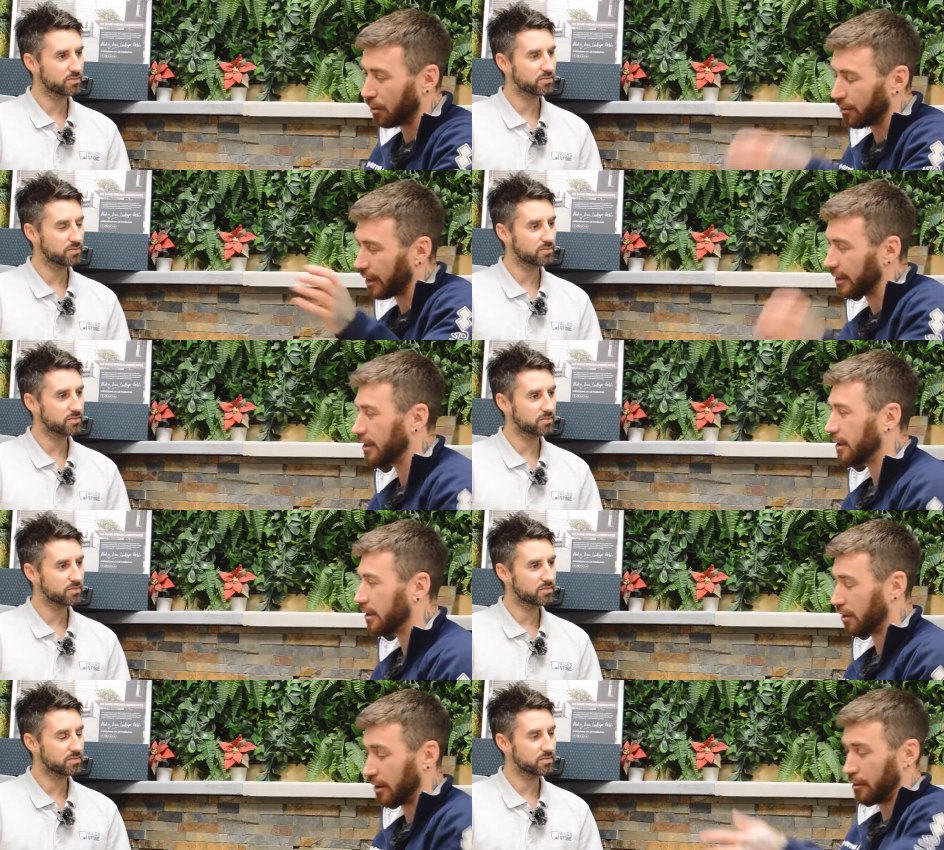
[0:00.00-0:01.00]
Speaker 1: bonded,
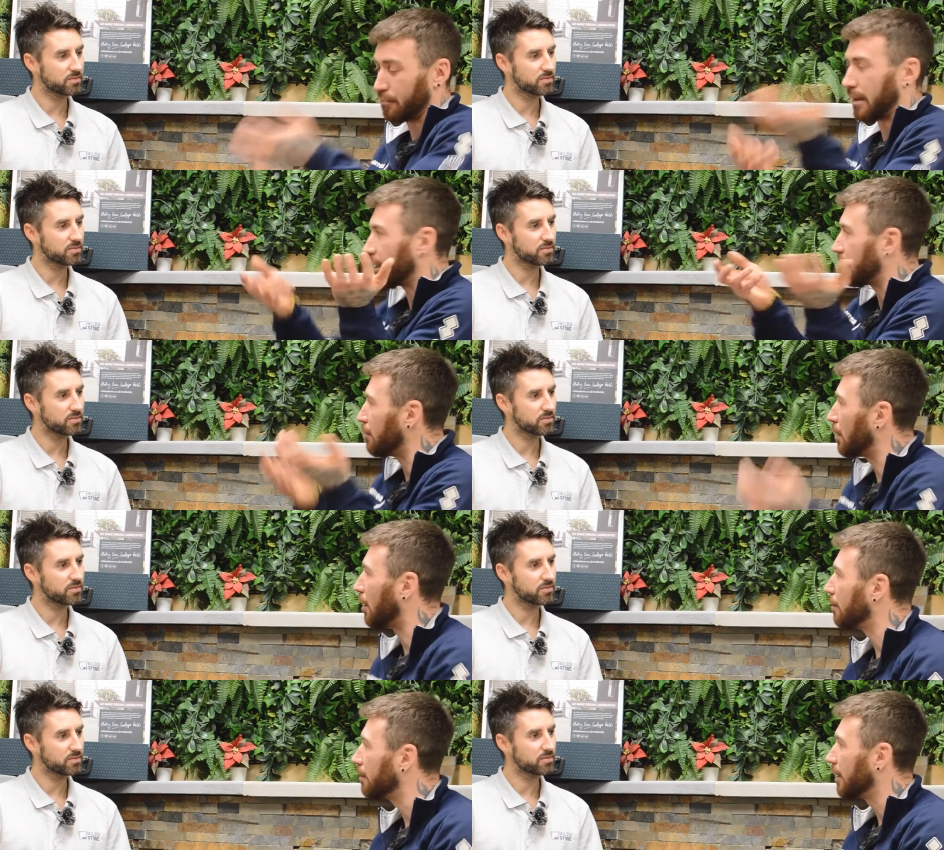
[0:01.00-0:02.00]
so it, it makes it pop.